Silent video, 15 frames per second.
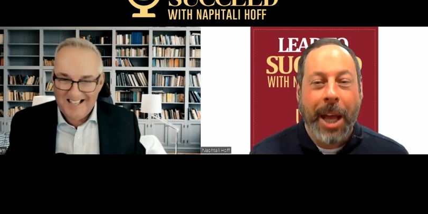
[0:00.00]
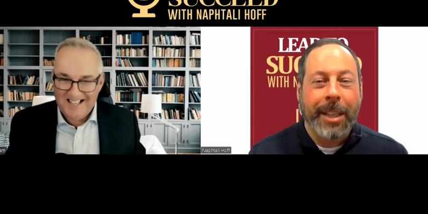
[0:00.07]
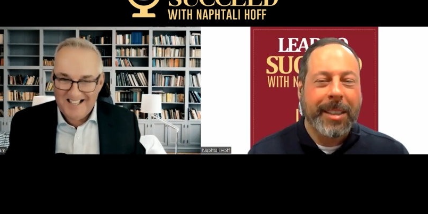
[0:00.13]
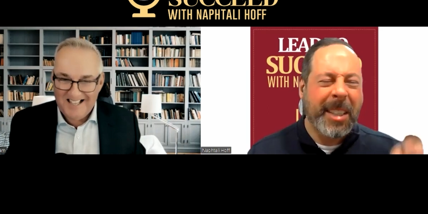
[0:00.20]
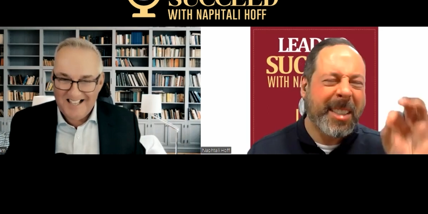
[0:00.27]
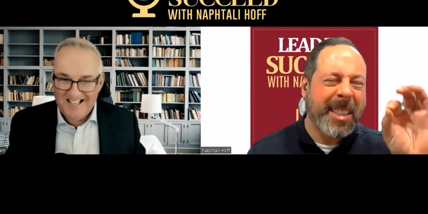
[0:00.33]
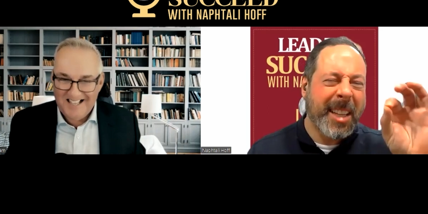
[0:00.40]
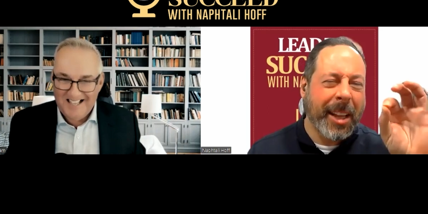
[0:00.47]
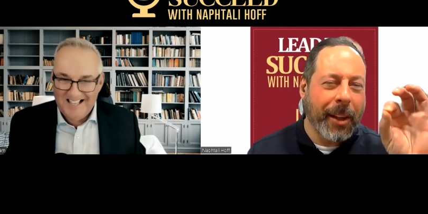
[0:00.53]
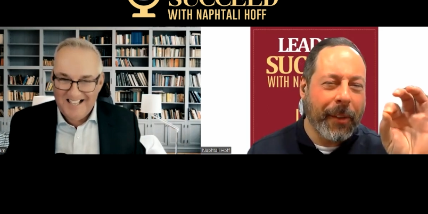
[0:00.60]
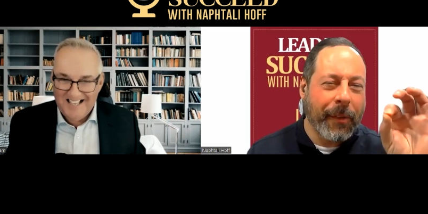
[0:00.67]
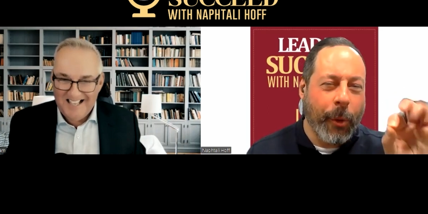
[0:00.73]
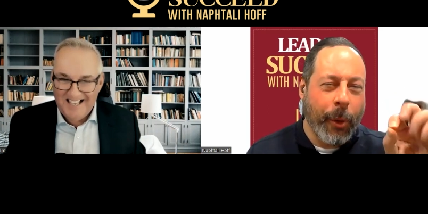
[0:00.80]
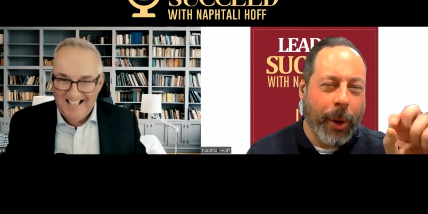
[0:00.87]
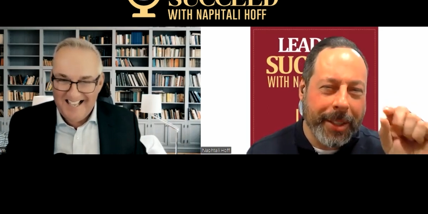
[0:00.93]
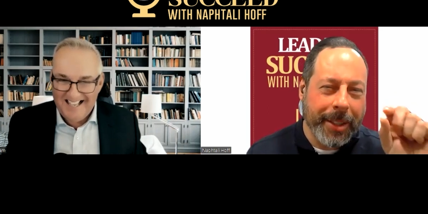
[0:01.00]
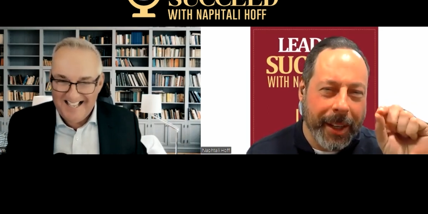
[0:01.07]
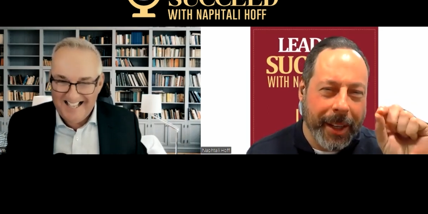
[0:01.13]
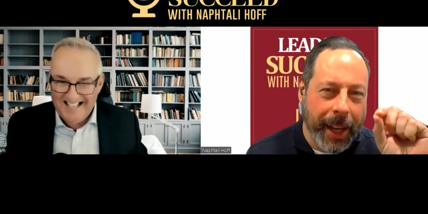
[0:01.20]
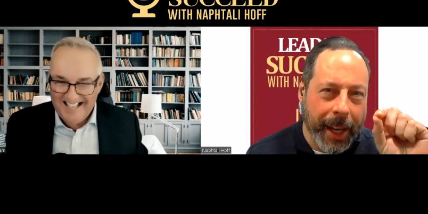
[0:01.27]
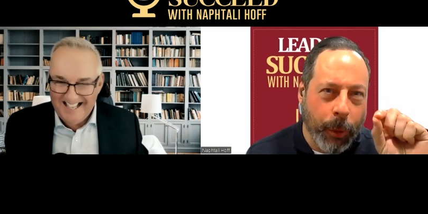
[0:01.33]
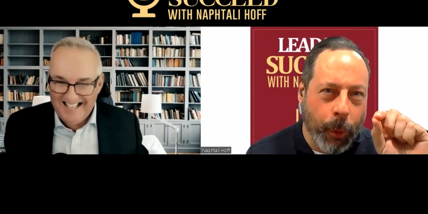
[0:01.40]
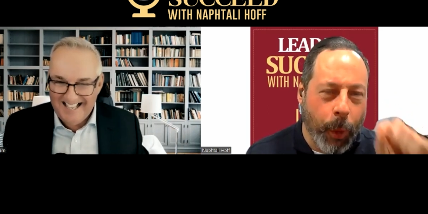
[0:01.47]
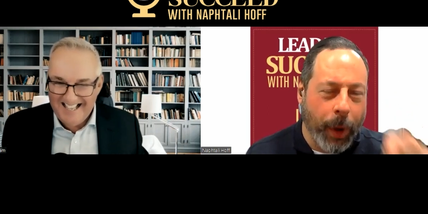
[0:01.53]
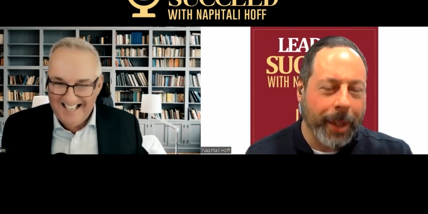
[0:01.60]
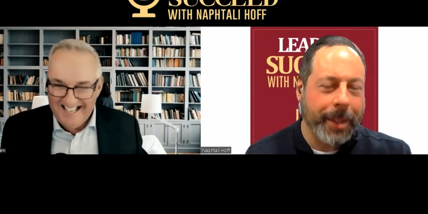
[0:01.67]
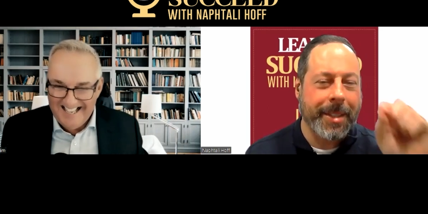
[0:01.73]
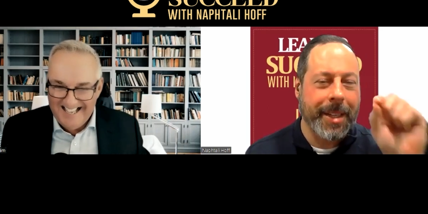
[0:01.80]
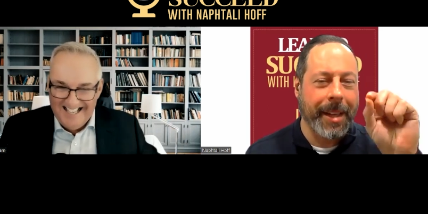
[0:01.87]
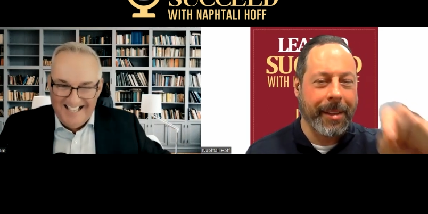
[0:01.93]
Speaker 1: Distill it for us in in one
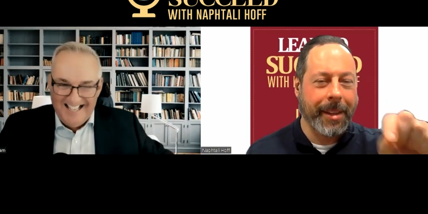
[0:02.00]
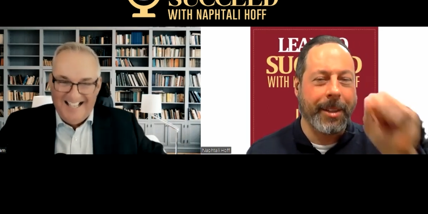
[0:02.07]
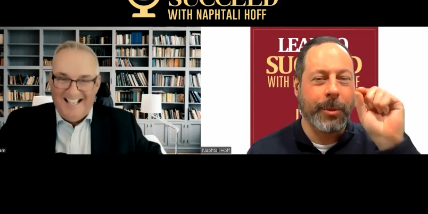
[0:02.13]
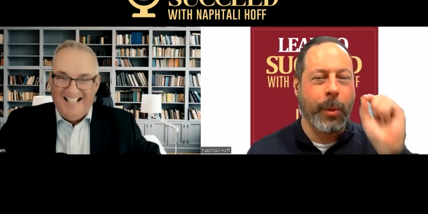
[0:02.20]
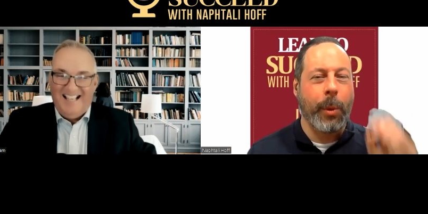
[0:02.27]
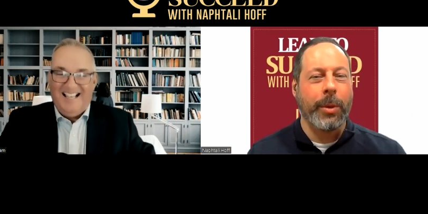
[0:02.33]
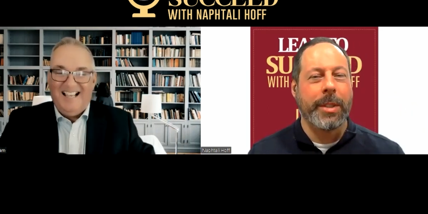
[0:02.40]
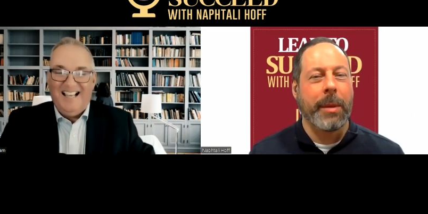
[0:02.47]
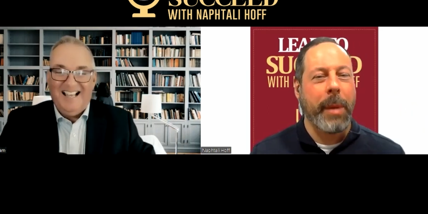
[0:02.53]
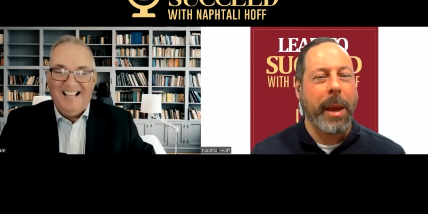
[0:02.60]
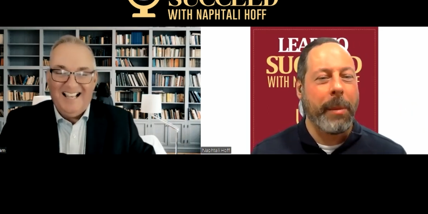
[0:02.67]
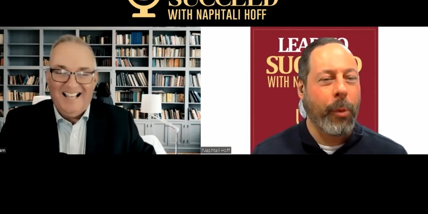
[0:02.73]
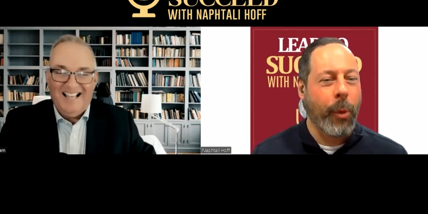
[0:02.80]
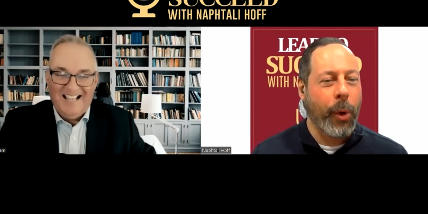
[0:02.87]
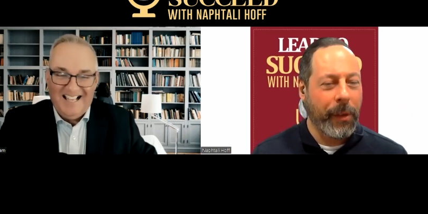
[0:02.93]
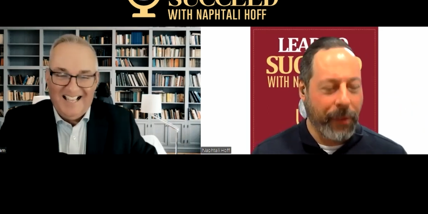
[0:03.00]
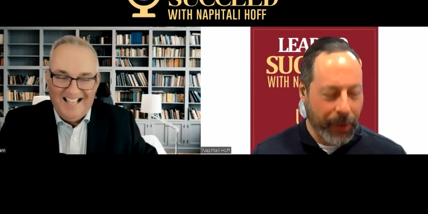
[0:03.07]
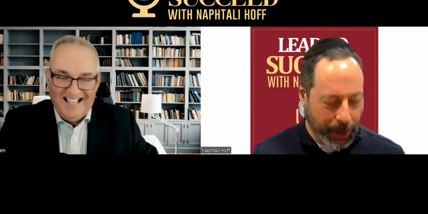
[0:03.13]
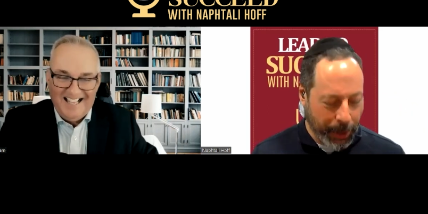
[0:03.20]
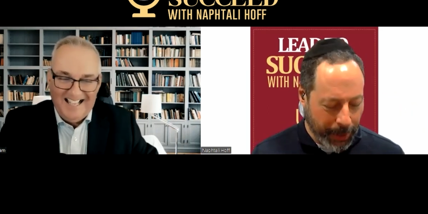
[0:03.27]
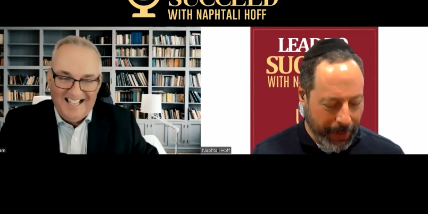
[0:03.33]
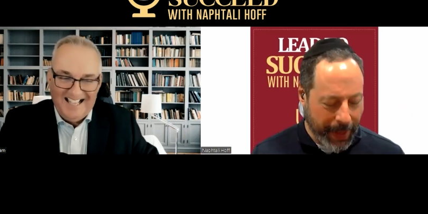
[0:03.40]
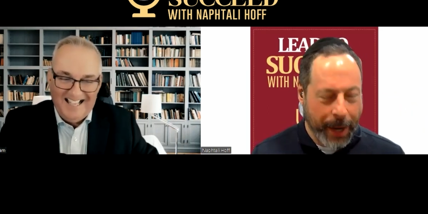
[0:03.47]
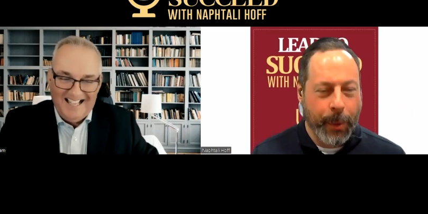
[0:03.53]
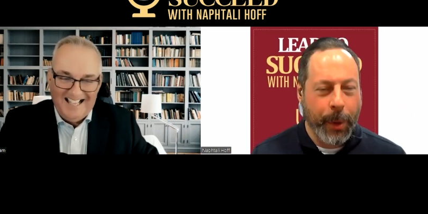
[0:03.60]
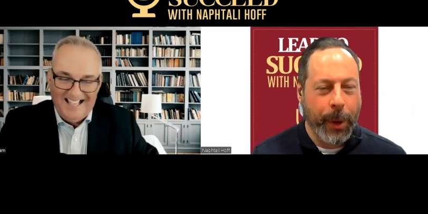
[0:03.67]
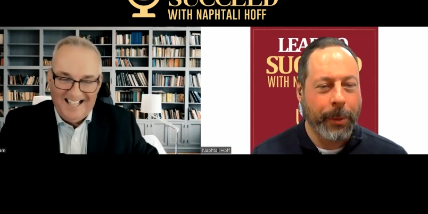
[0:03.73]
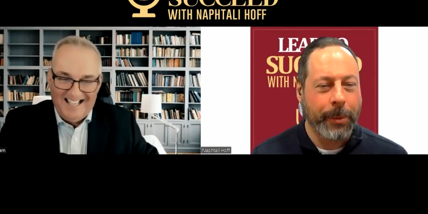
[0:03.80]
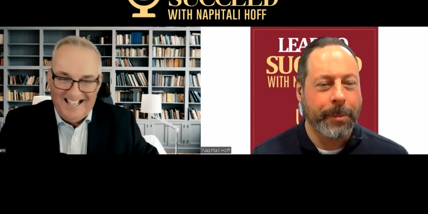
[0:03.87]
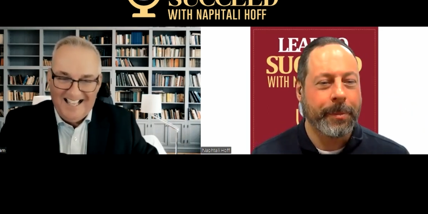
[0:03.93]
sentence. What was the main point for you in that
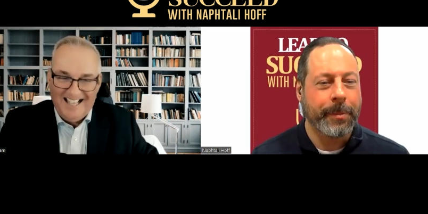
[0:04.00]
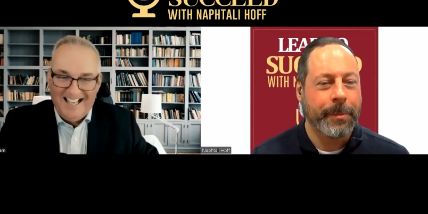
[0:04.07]
quote?